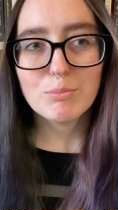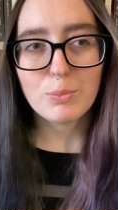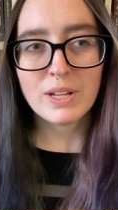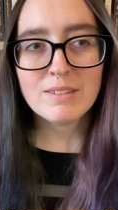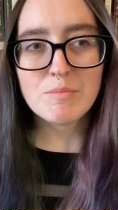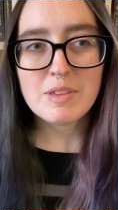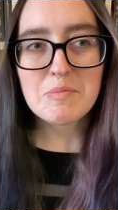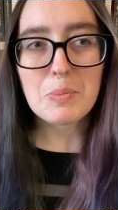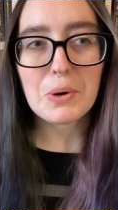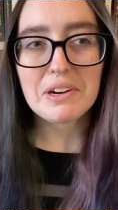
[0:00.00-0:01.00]
winds up
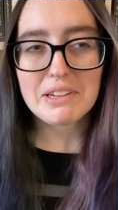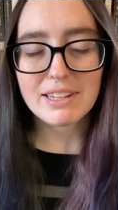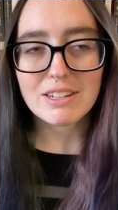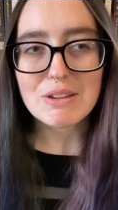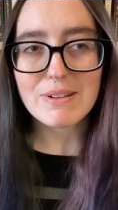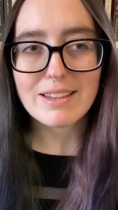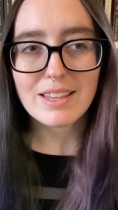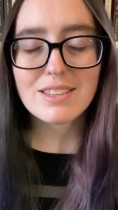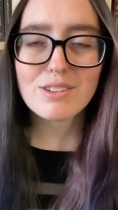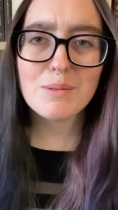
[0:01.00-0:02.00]
being boring and annoying.
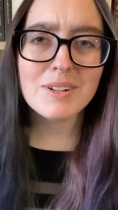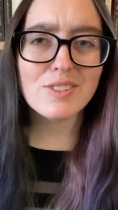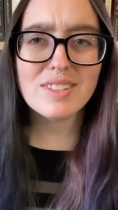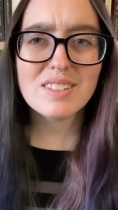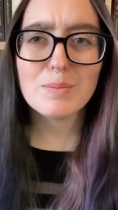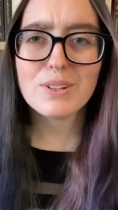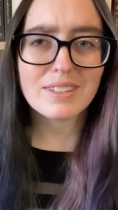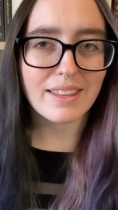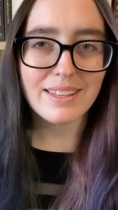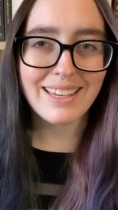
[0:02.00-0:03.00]
And so much of this book,
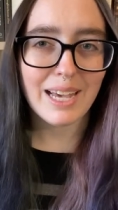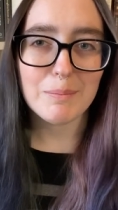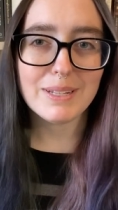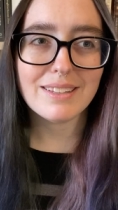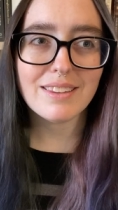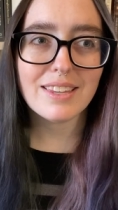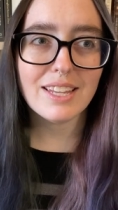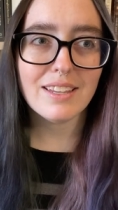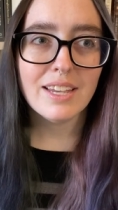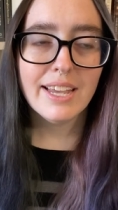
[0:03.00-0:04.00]
nothing happened.
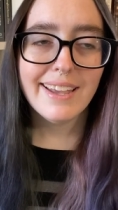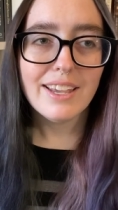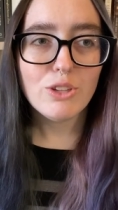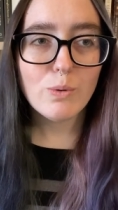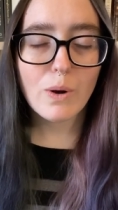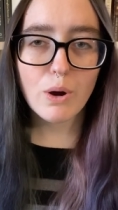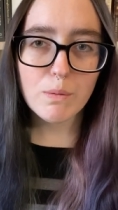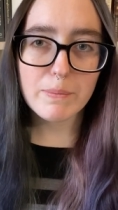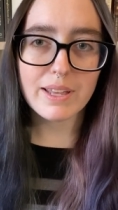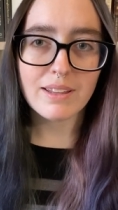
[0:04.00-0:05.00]
Like, you
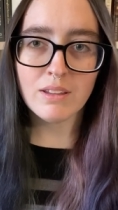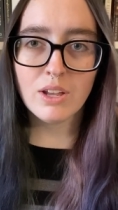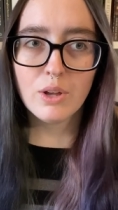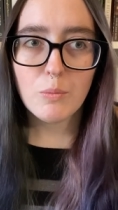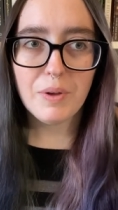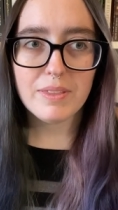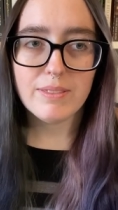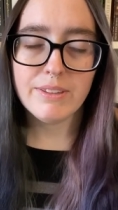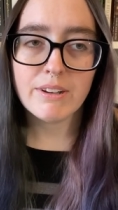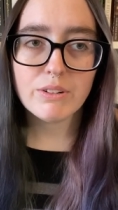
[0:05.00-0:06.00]
open with
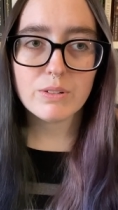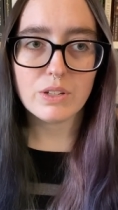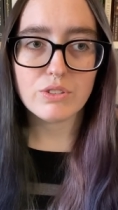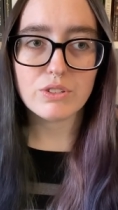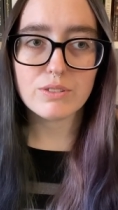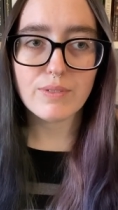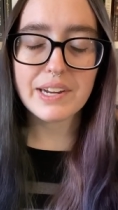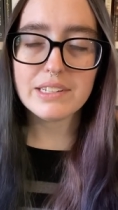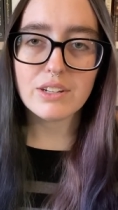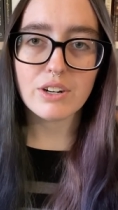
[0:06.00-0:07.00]
the younger sister
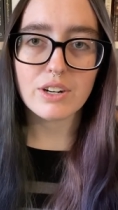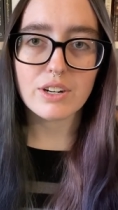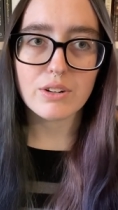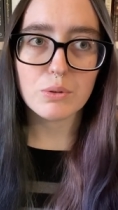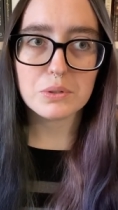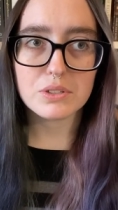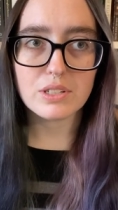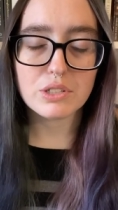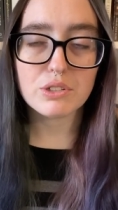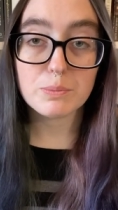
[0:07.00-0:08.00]
finding her older
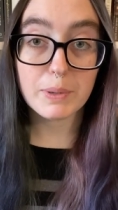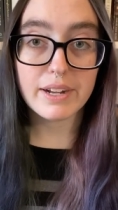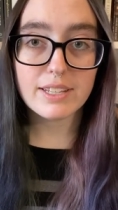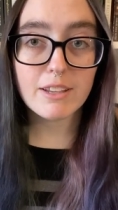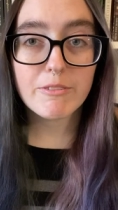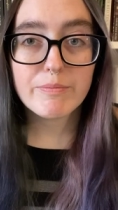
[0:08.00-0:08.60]
sister's body,